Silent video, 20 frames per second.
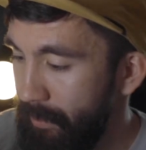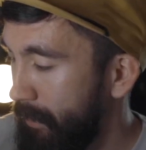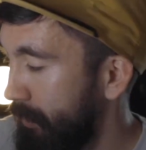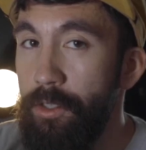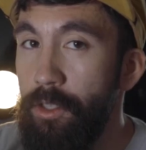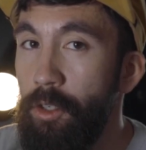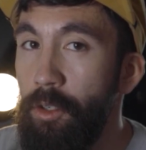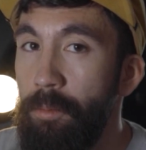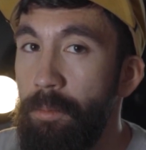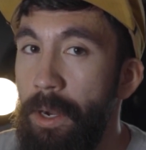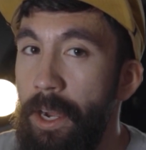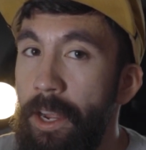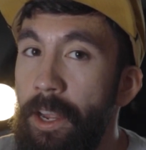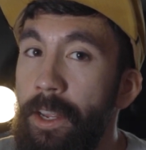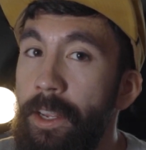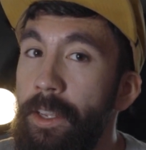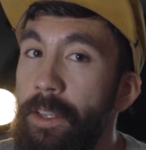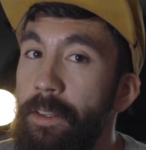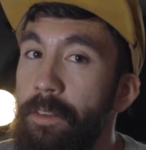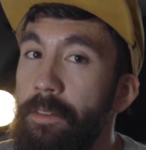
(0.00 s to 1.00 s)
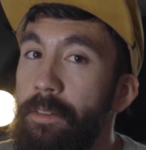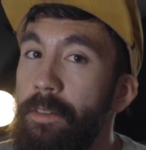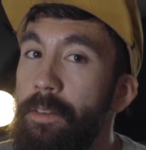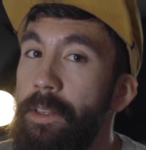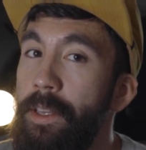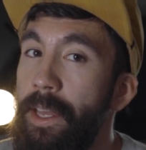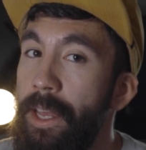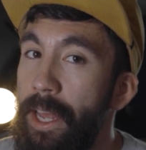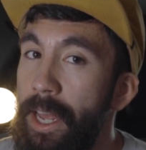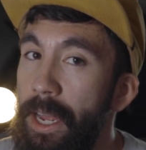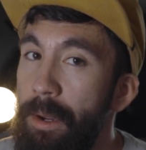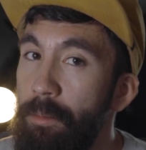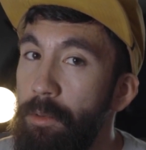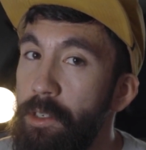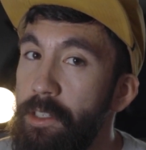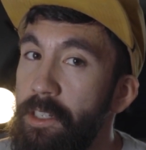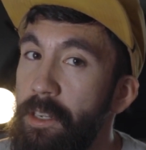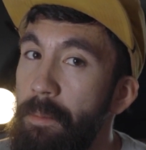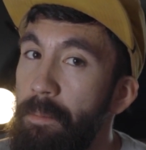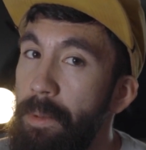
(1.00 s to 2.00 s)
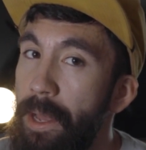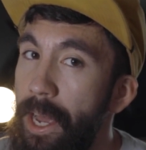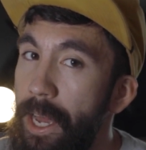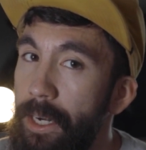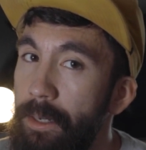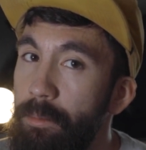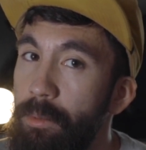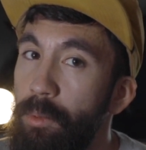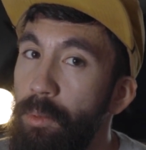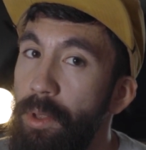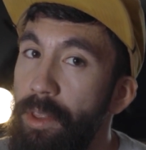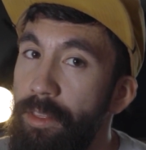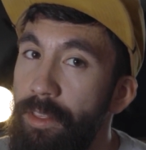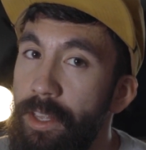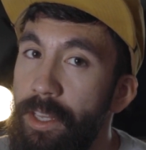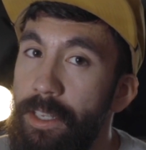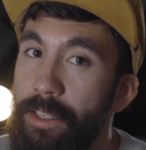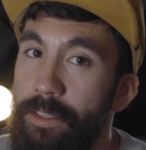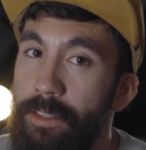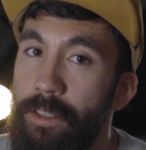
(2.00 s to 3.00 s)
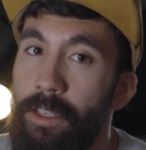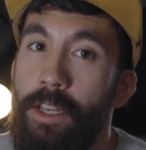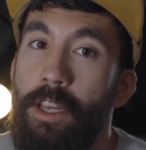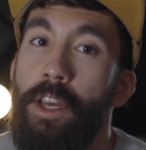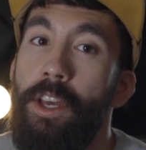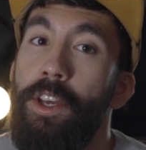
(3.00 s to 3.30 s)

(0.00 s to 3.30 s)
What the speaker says: So my camera is compatible with this.